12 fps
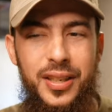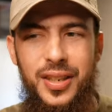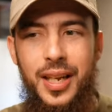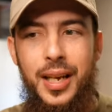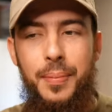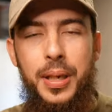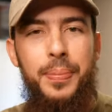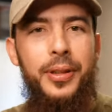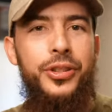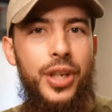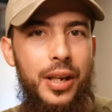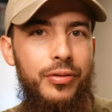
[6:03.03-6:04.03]
because
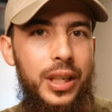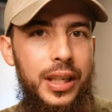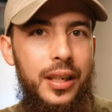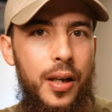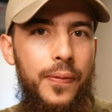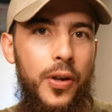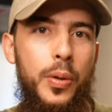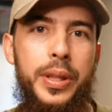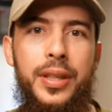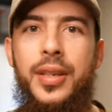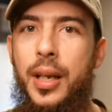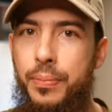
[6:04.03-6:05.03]
people generally are
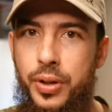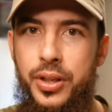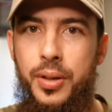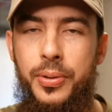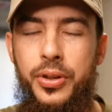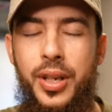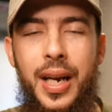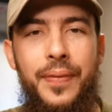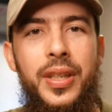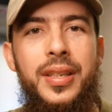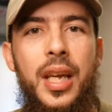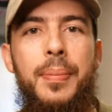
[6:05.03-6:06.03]
following the same principles and
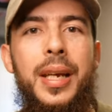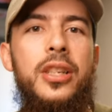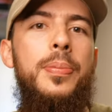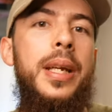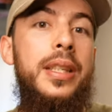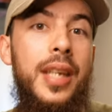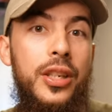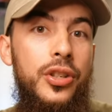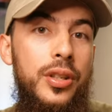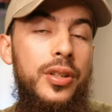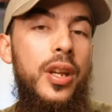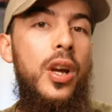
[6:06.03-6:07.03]
have the same
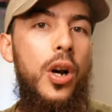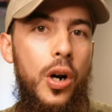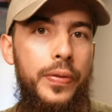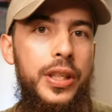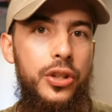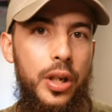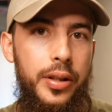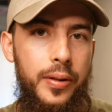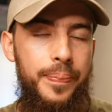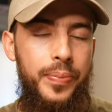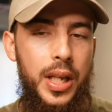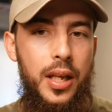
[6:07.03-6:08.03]
expectations of each other.